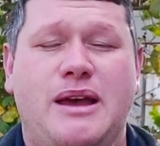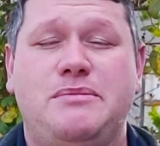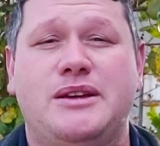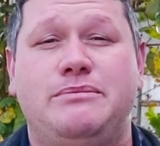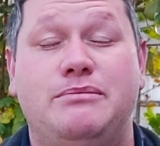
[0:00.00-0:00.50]

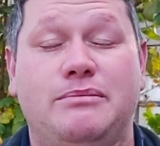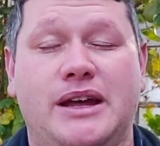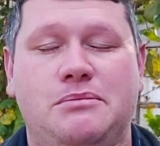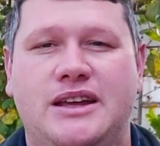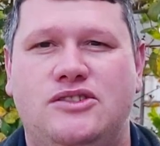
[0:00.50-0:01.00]
Maybe it
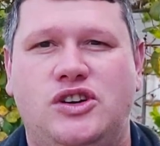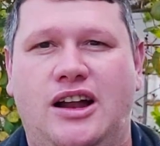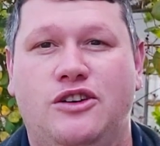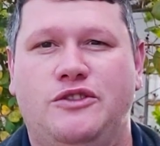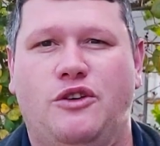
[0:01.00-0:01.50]
may be a
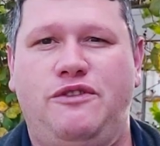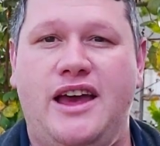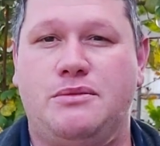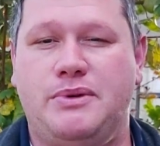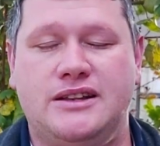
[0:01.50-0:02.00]
trial of your
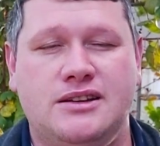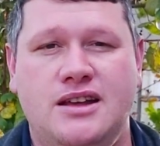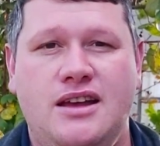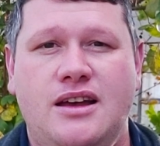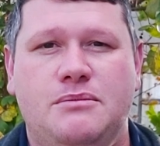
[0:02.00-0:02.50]
faith, but
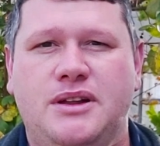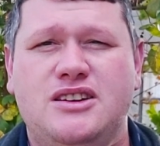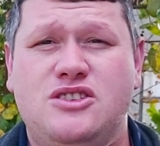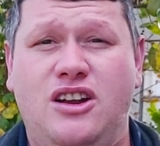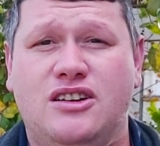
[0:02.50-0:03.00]

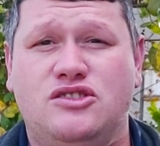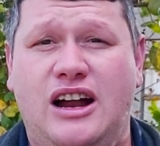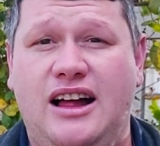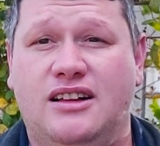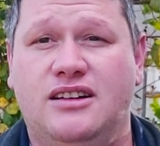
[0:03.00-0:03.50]
it's not a
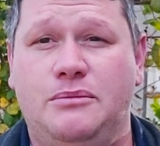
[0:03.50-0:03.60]
trial.